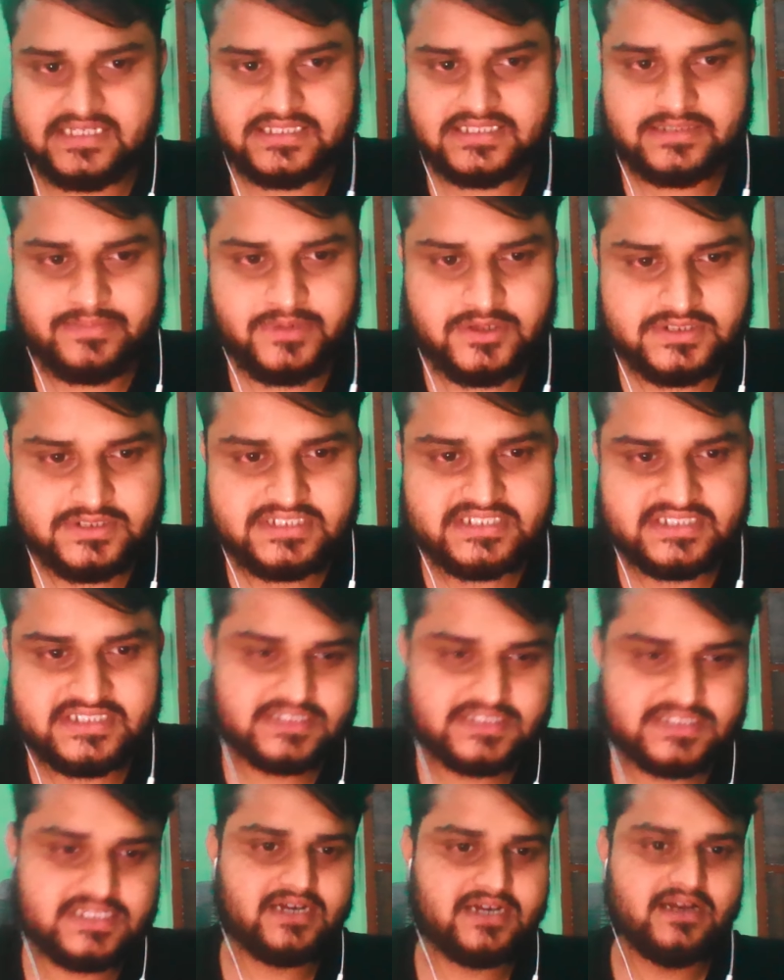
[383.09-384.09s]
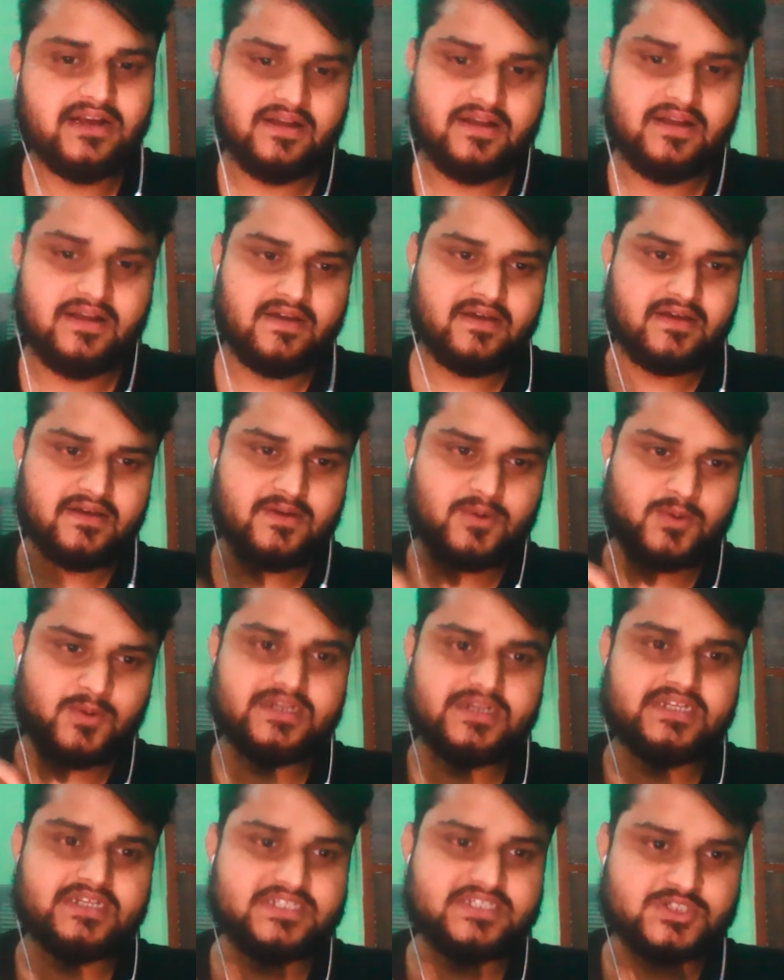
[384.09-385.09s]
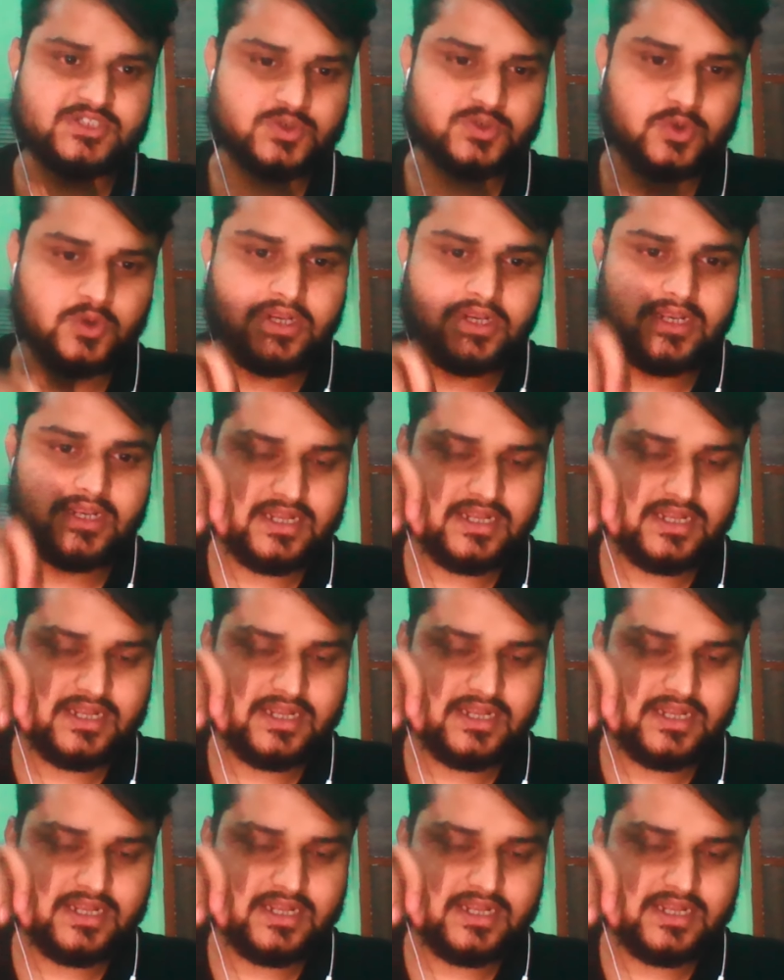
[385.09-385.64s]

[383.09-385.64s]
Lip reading: Because this is the only the sole